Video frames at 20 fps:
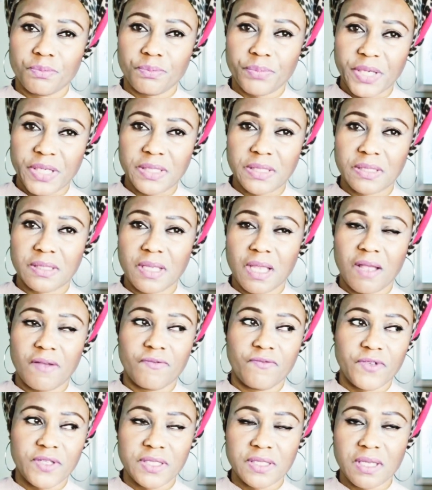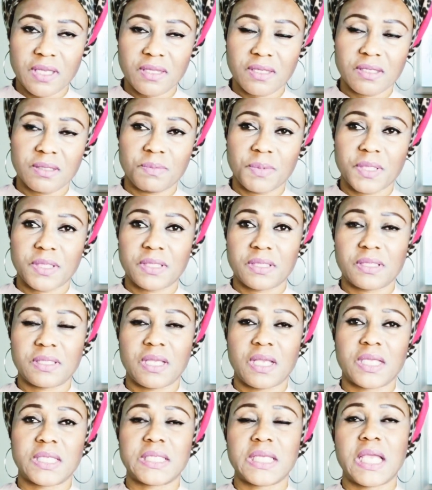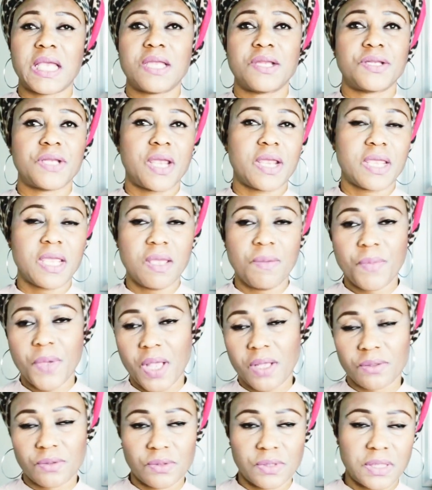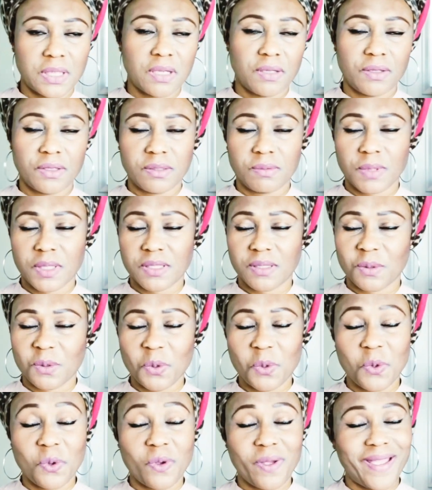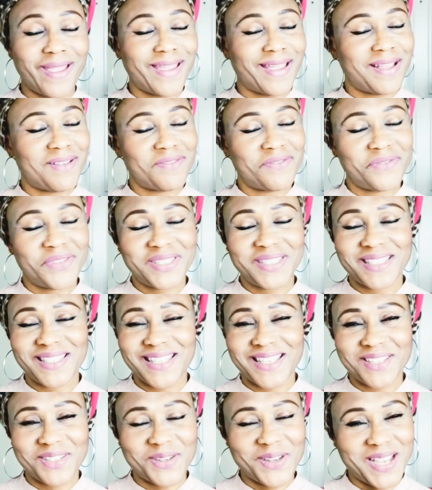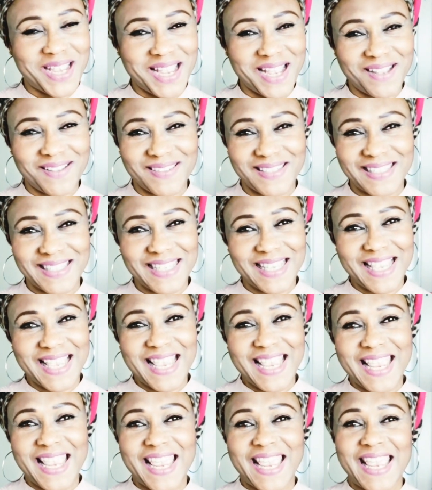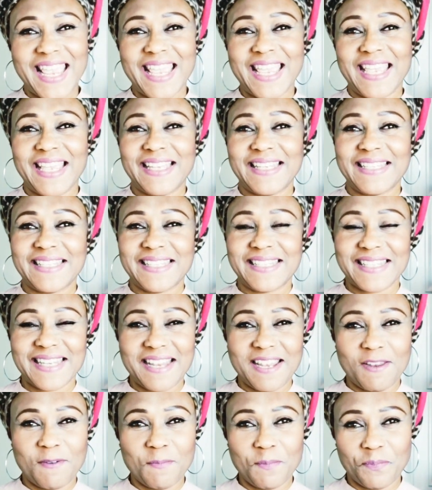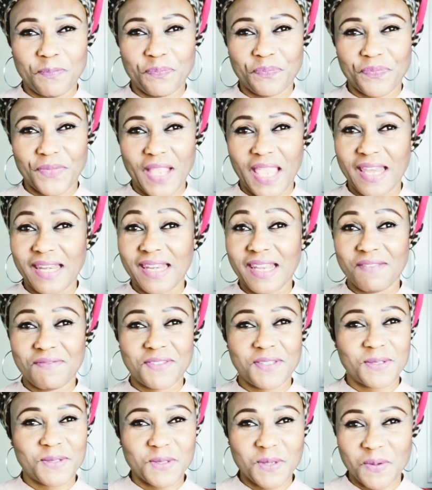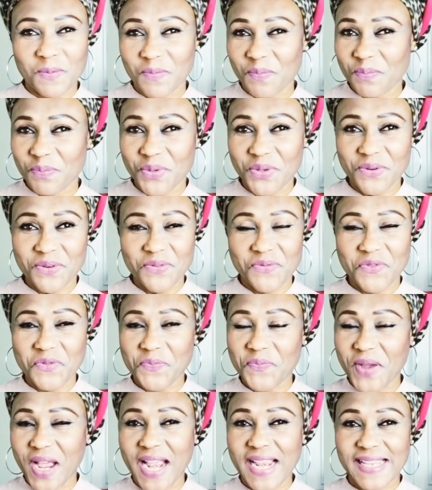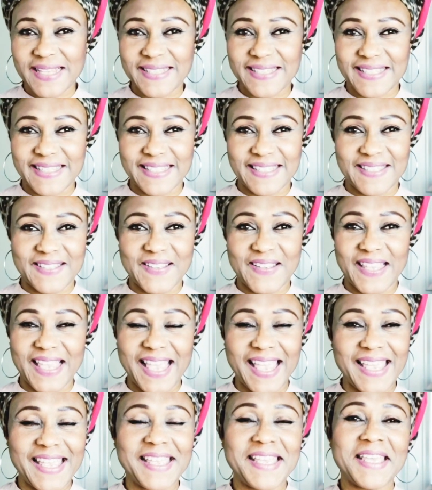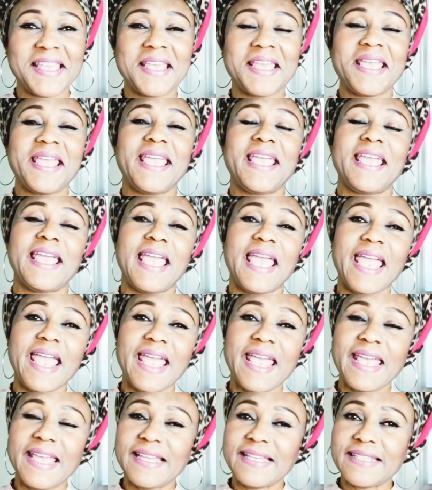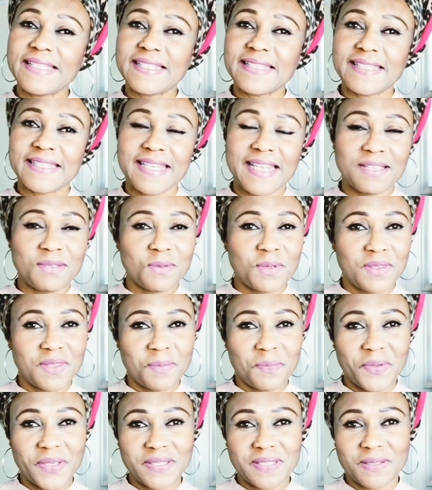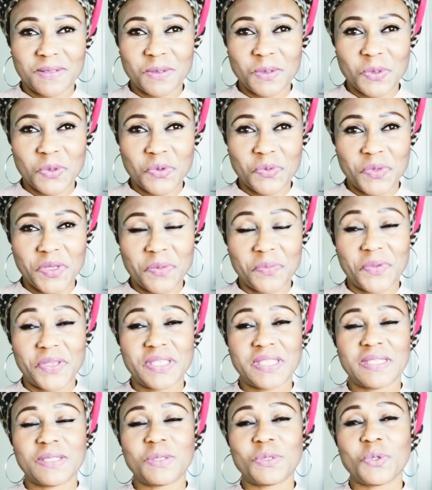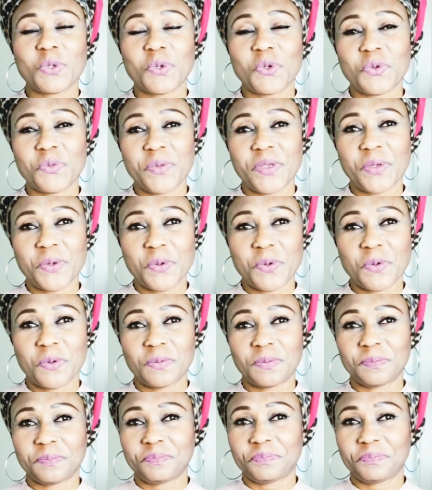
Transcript: person, I visited this person's house, and I came back to tell this person, oh, I have visited your house and I left you some beautiful packages, okay? And guess what the person told me? The person told me, oh,